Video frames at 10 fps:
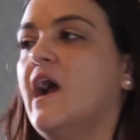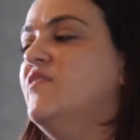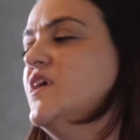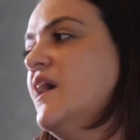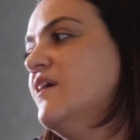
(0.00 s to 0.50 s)

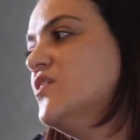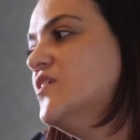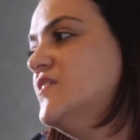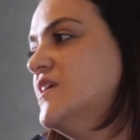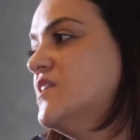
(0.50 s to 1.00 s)
And then, as I
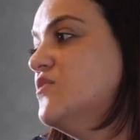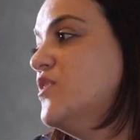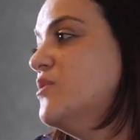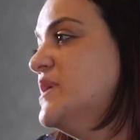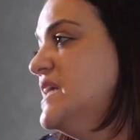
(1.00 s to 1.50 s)
said at the
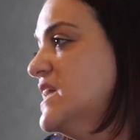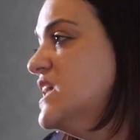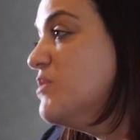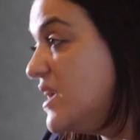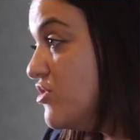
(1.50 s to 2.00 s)
very
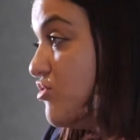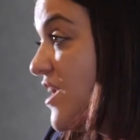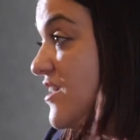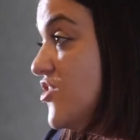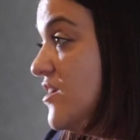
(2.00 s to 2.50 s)
beginning in my
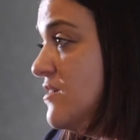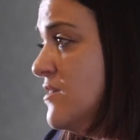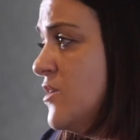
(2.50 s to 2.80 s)
introduction,